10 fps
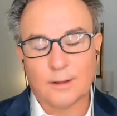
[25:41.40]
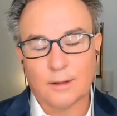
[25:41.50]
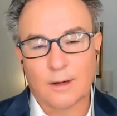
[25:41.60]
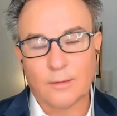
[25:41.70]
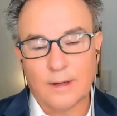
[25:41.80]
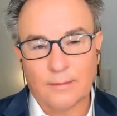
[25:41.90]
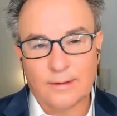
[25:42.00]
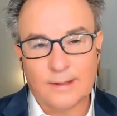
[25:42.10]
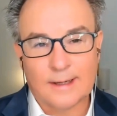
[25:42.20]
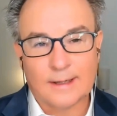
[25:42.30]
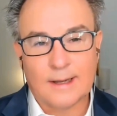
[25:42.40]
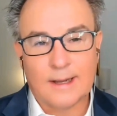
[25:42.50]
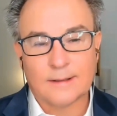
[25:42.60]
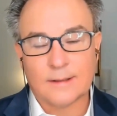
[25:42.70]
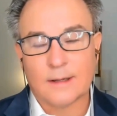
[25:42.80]
Ken, good luck with everything.
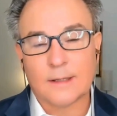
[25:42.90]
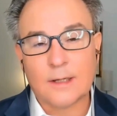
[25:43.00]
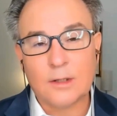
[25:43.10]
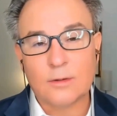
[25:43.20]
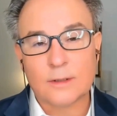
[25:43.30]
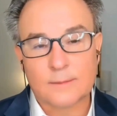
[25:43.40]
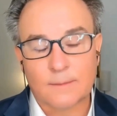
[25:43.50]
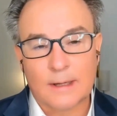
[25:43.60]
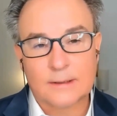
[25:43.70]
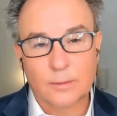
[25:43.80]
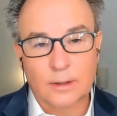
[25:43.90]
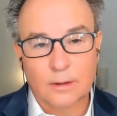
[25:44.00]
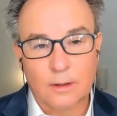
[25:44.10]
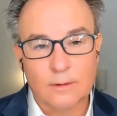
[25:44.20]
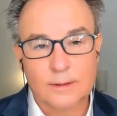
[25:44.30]
And can you just, as we
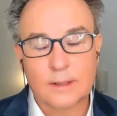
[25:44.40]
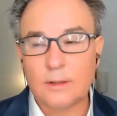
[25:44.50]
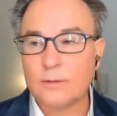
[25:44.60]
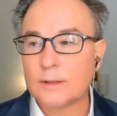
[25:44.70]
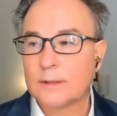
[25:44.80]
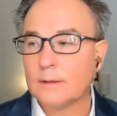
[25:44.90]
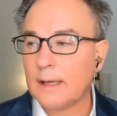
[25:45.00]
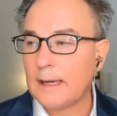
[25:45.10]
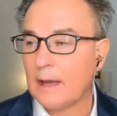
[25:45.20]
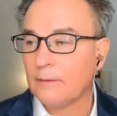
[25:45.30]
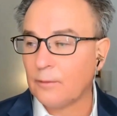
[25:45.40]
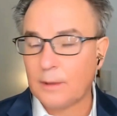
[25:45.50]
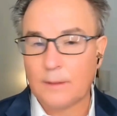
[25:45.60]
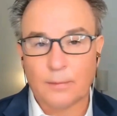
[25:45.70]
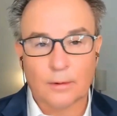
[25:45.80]
close, can you just lay out for
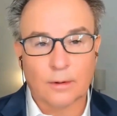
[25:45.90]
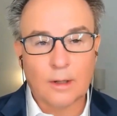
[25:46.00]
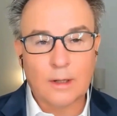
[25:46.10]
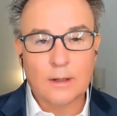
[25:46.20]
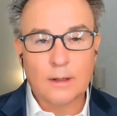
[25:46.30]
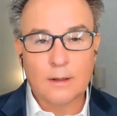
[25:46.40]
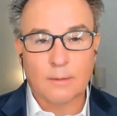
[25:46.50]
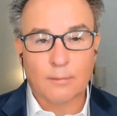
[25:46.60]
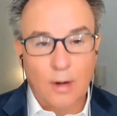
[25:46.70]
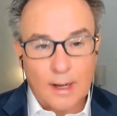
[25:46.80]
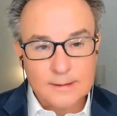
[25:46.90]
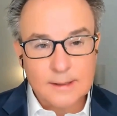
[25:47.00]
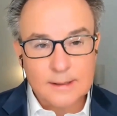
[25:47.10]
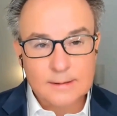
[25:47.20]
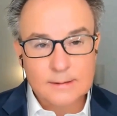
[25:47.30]
people the
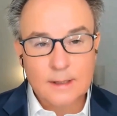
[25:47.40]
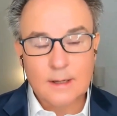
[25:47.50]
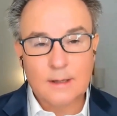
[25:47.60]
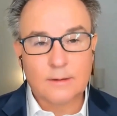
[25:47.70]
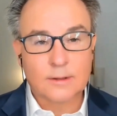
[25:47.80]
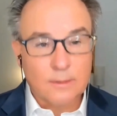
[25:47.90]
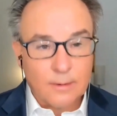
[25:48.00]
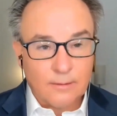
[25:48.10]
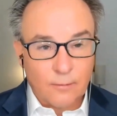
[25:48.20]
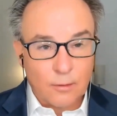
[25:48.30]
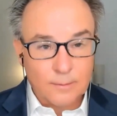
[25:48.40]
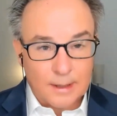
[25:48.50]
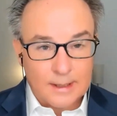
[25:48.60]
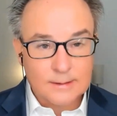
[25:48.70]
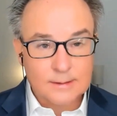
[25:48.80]
process? There's going to be 4
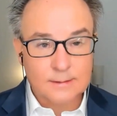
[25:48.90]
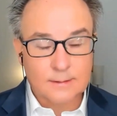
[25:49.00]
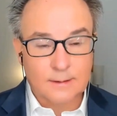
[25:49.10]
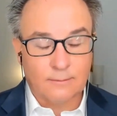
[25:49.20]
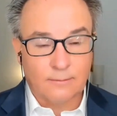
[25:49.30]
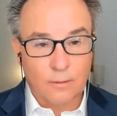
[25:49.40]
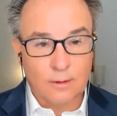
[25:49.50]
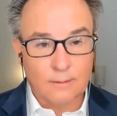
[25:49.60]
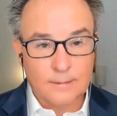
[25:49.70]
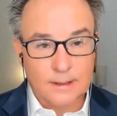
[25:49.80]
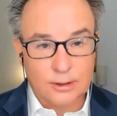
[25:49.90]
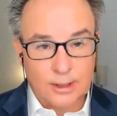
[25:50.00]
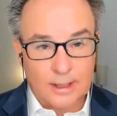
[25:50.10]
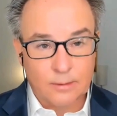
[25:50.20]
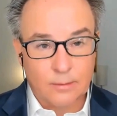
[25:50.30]
debates and 4 in
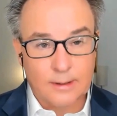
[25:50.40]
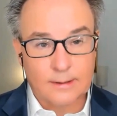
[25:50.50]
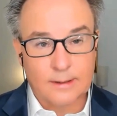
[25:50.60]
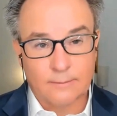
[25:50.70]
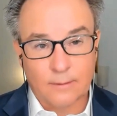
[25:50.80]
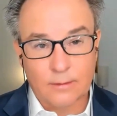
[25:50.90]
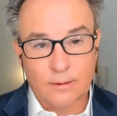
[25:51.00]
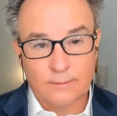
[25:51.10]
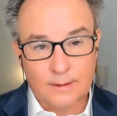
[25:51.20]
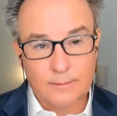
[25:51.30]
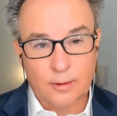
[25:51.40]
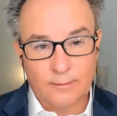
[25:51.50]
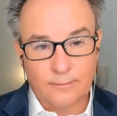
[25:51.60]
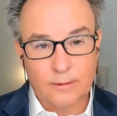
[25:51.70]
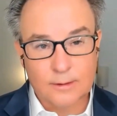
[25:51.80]
January and then a vote on
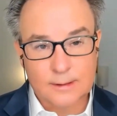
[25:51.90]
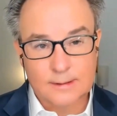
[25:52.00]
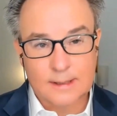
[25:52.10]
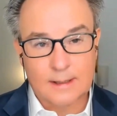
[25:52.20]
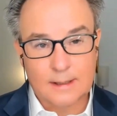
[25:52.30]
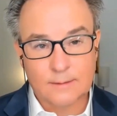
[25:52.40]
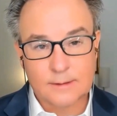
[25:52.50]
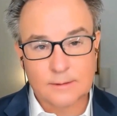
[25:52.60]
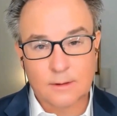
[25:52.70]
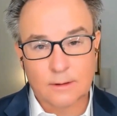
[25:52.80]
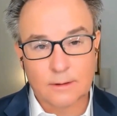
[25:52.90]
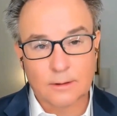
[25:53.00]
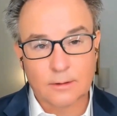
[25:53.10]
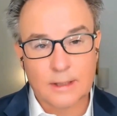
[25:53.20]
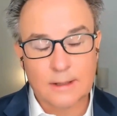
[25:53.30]
February 1st. Is that how this is all going to
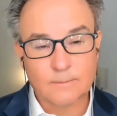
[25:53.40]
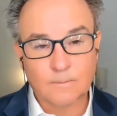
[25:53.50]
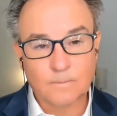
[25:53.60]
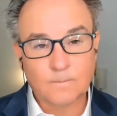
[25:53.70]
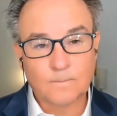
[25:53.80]
go down?